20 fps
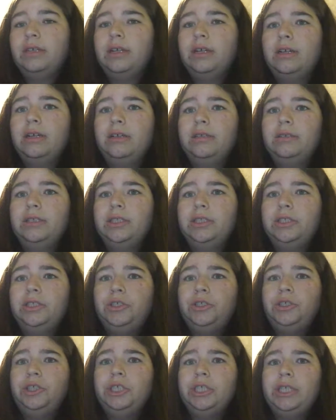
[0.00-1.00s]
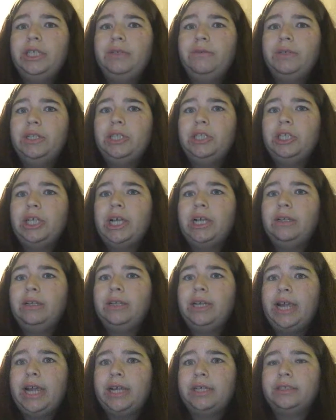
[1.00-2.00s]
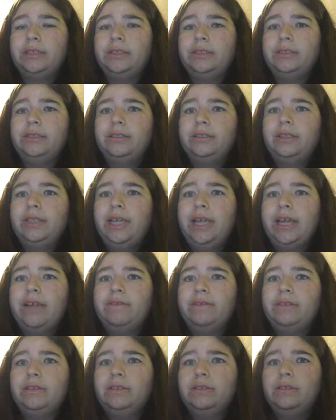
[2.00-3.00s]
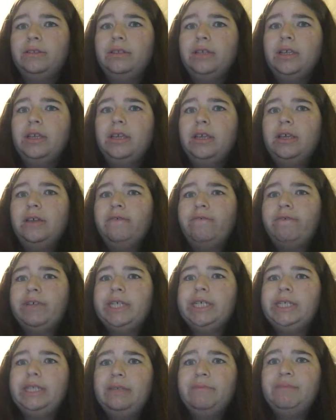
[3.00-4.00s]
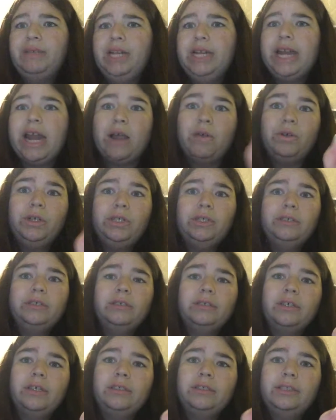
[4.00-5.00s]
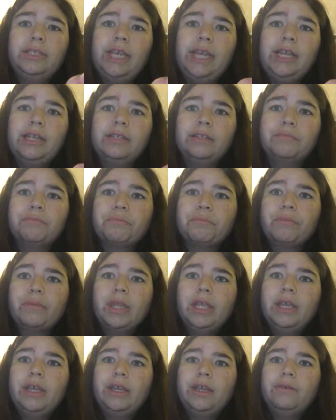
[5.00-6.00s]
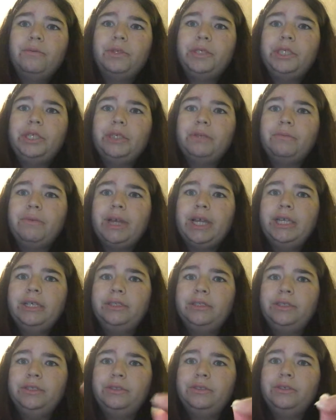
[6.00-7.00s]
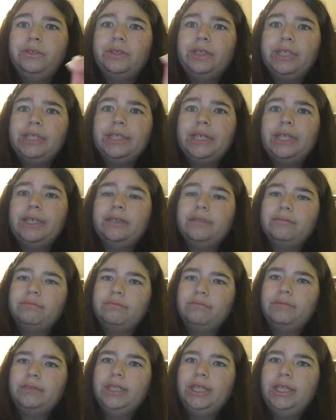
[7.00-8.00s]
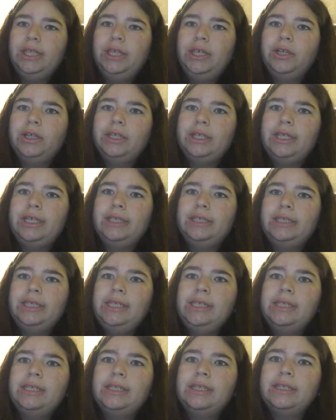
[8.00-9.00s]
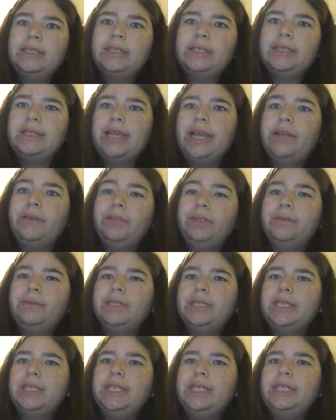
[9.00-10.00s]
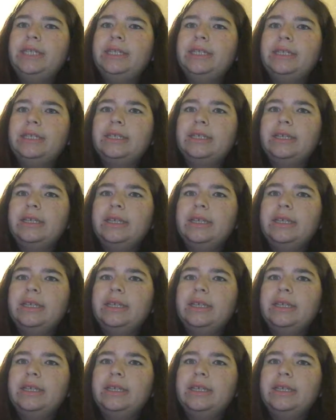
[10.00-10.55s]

And usually with child actors, they have very limited hours on set, which is why you'll notice, like, in the early seasons, Henry wasn't in